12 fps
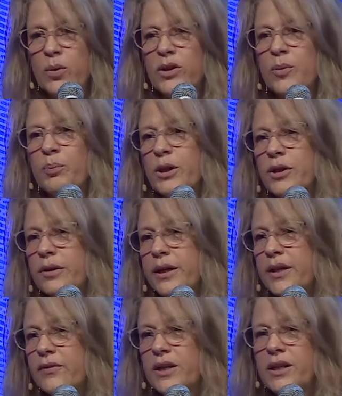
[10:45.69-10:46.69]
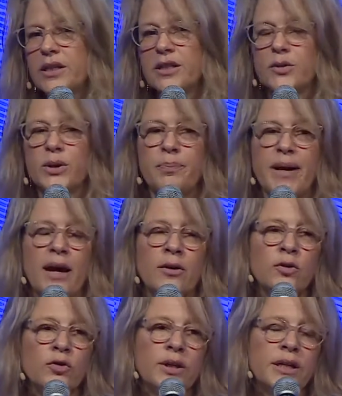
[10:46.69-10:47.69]
with the blurring of industry
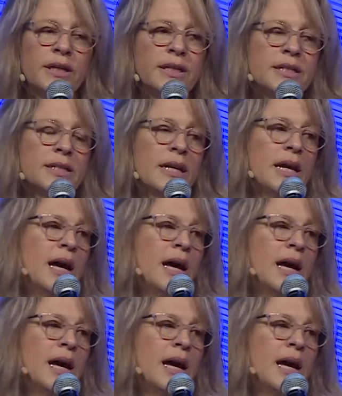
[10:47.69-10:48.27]
boundaries,